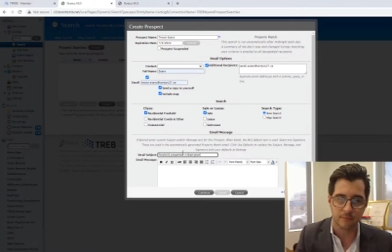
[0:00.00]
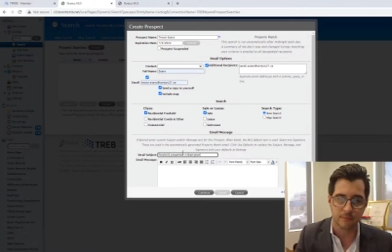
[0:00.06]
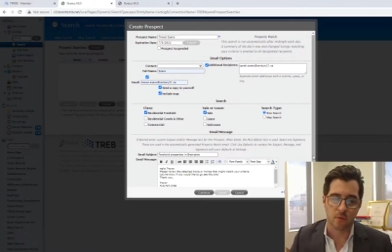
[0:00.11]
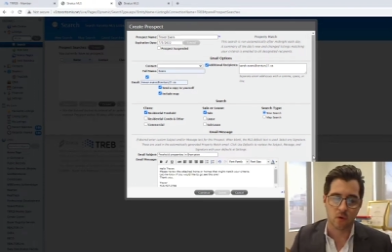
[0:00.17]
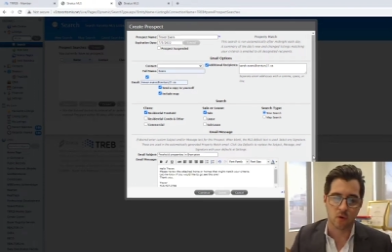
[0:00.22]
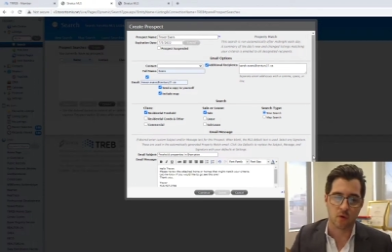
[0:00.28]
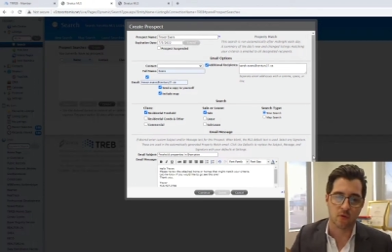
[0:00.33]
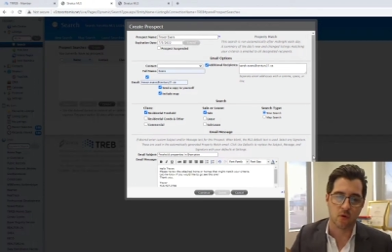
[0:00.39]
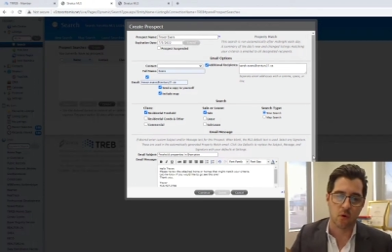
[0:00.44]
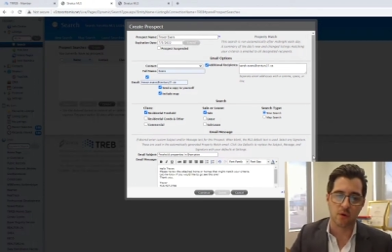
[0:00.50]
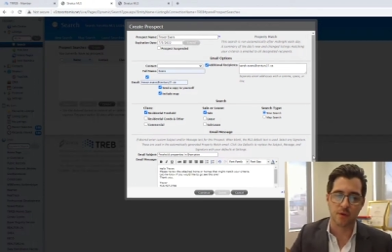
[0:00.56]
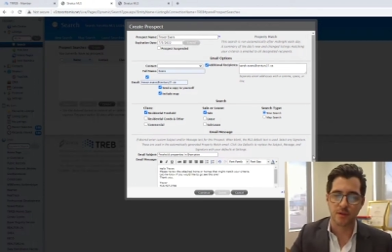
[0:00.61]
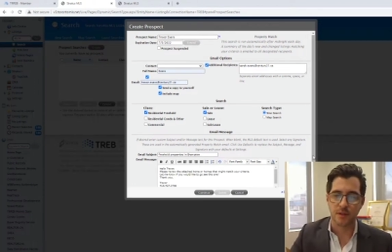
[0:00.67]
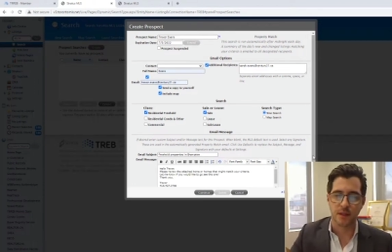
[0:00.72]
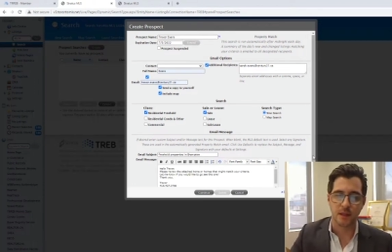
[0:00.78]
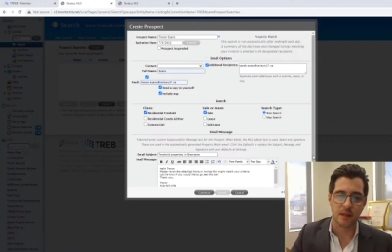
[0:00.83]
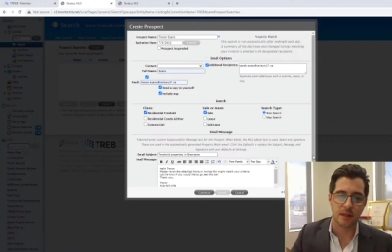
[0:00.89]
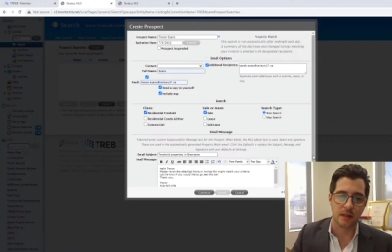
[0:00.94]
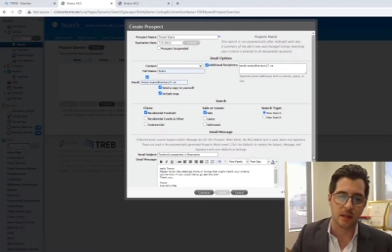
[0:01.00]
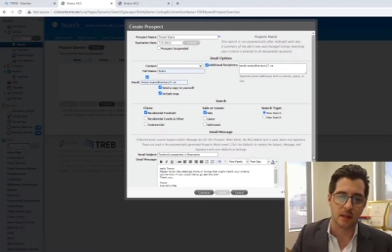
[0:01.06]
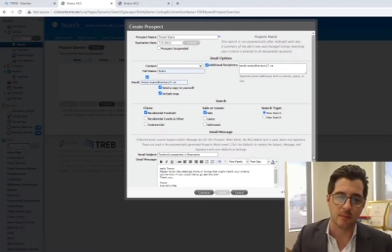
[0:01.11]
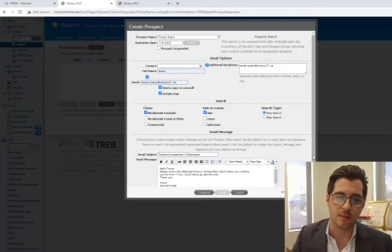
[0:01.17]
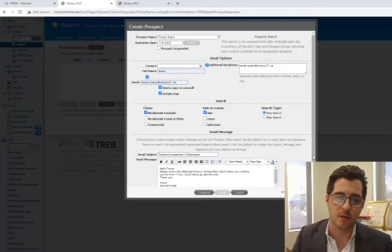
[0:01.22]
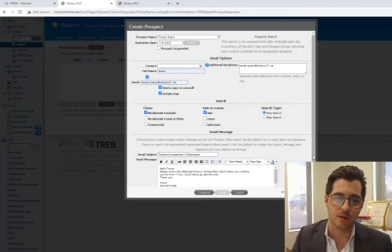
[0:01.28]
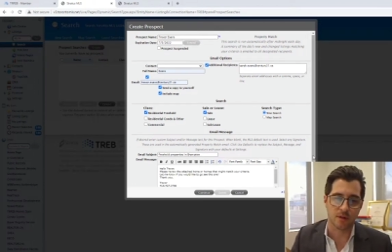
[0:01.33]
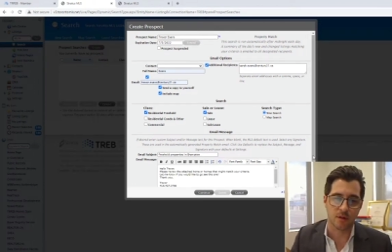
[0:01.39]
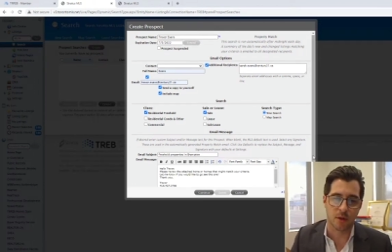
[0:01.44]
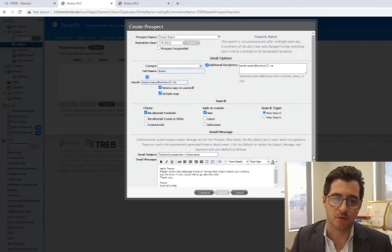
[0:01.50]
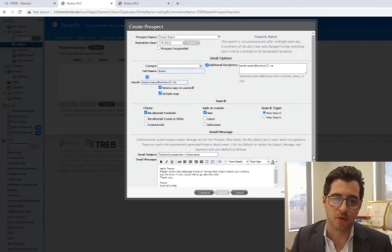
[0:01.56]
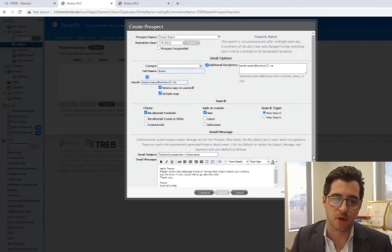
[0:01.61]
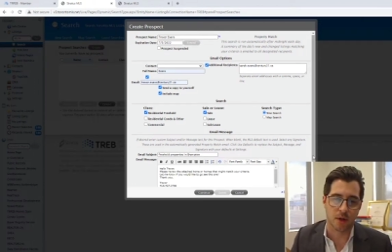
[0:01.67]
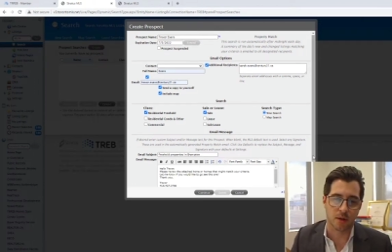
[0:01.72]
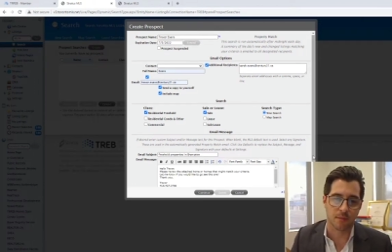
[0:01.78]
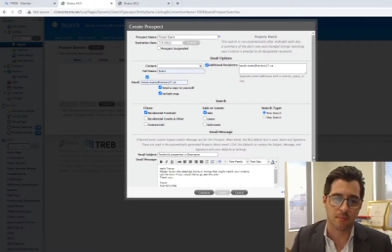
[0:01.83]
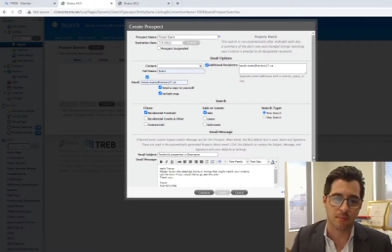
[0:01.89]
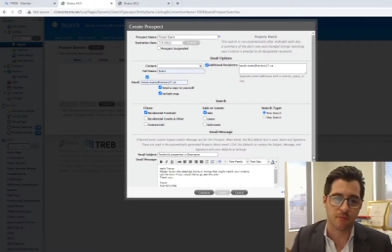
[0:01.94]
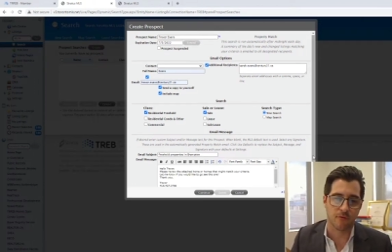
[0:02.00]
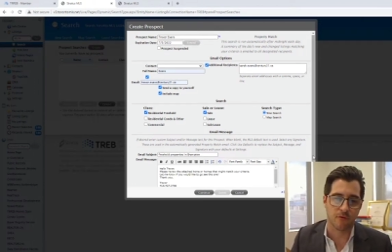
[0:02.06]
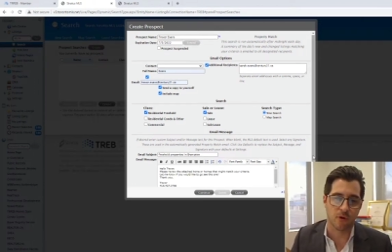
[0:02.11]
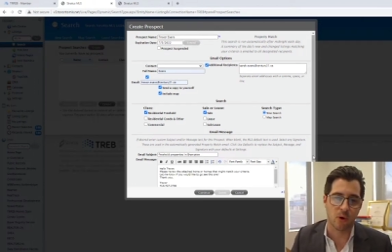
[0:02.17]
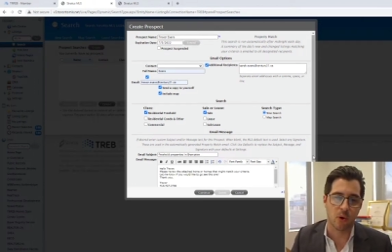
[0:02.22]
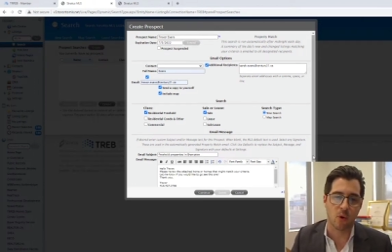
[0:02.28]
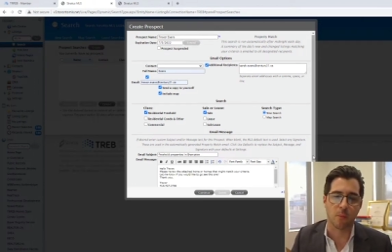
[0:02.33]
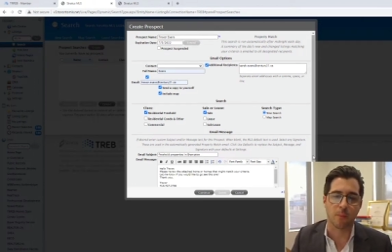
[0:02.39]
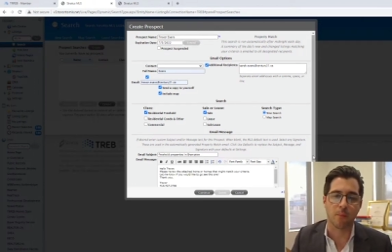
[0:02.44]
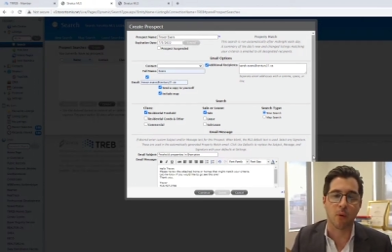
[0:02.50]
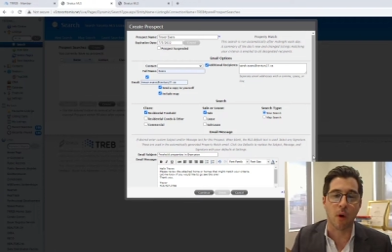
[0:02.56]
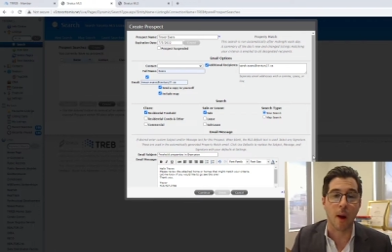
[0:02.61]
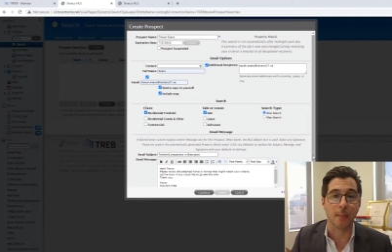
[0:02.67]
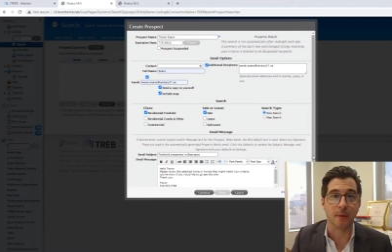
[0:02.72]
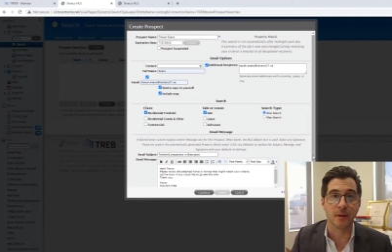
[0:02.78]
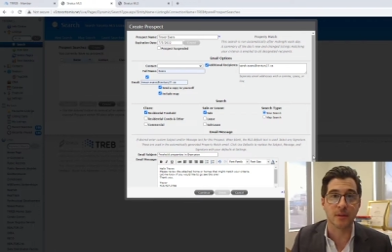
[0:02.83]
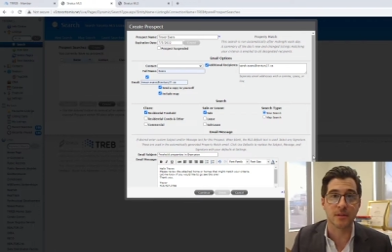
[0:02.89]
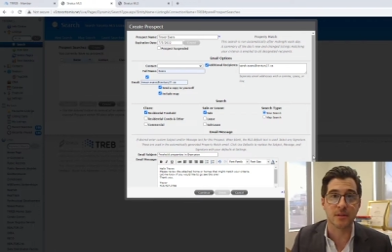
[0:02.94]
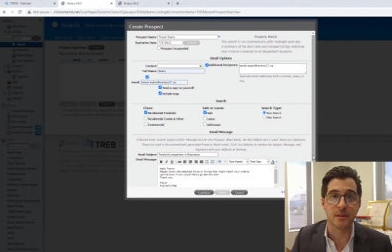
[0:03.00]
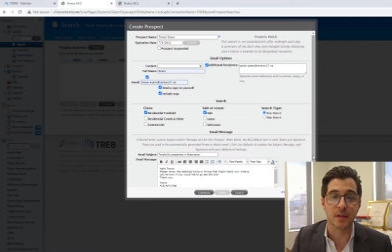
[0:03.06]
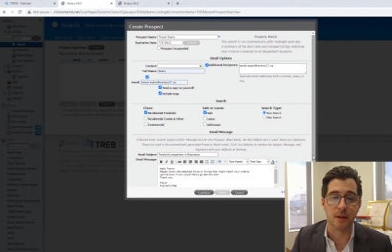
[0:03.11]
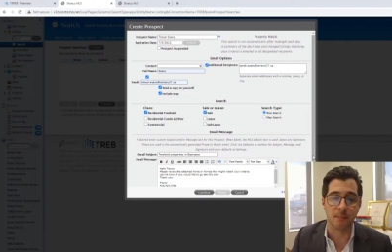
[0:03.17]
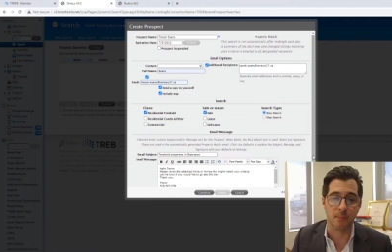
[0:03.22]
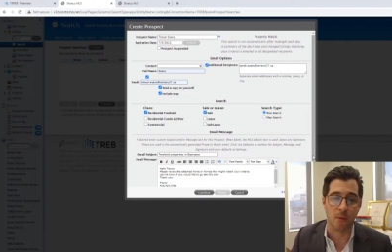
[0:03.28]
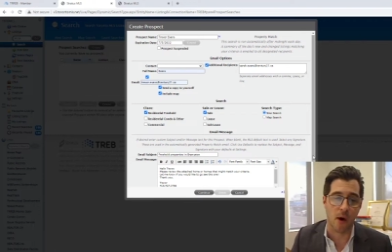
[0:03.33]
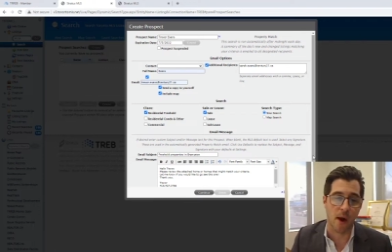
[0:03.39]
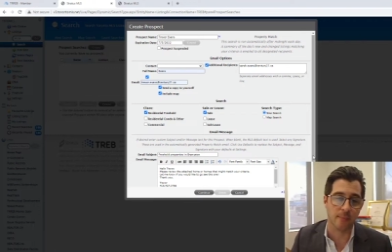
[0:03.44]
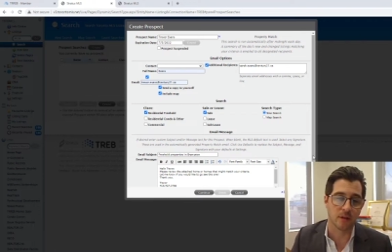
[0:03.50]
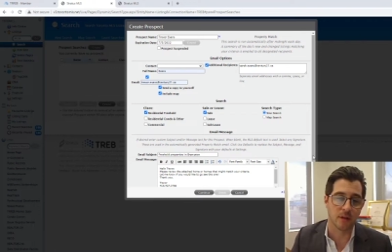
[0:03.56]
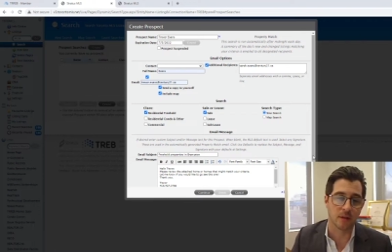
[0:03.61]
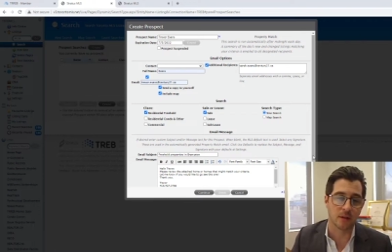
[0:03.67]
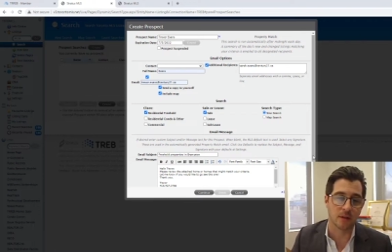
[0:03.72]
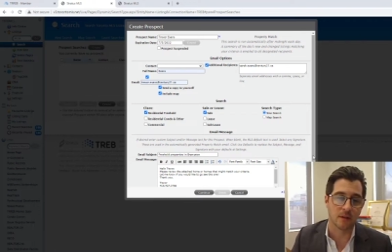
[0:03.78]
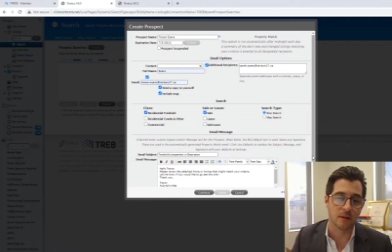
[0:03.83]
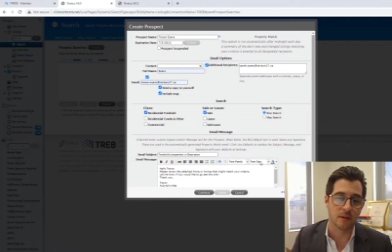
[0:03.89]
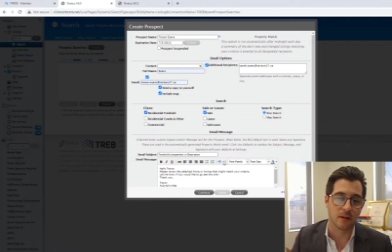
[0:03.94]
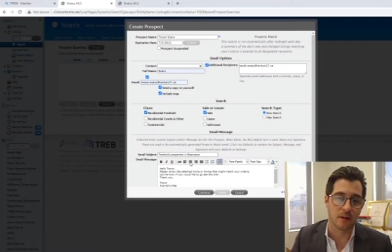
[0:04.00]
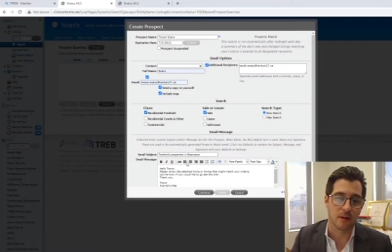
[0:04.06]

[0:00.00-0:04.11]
So of course, email subject, freehold properties in Brampton.